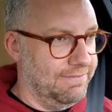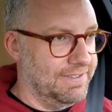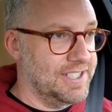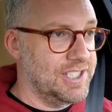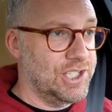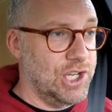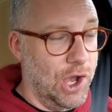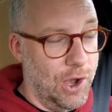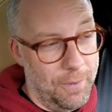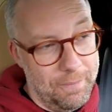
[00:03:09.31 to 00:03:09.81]

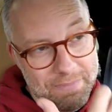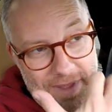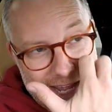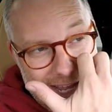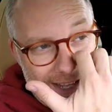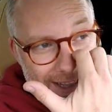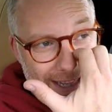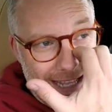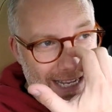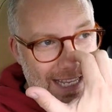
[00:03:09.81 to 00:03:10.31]
So,
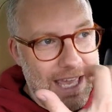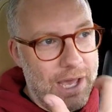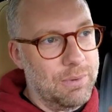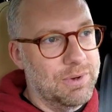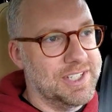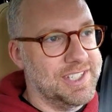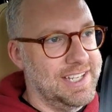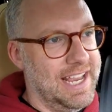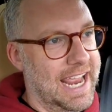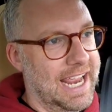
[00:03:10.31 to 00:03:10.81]
like I
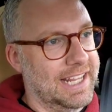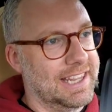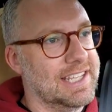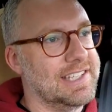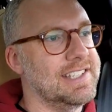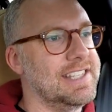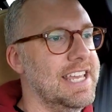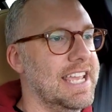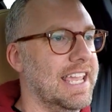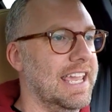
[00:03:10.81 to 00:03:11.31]
was saying,
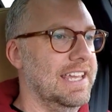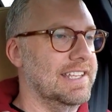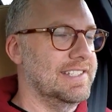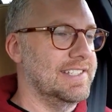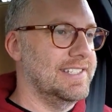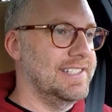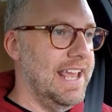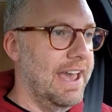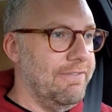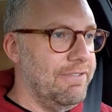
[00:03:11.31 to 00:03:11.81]
this thing is
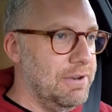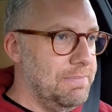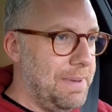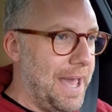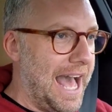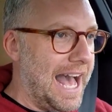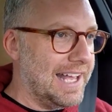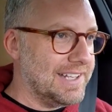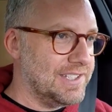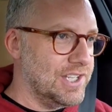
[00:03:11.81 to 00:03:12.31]

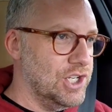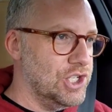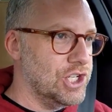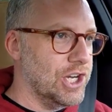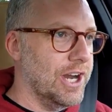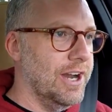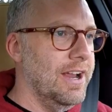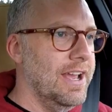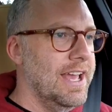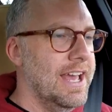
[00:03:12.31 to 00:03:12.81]

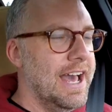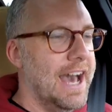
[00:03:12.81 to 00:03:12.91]
7-passenger.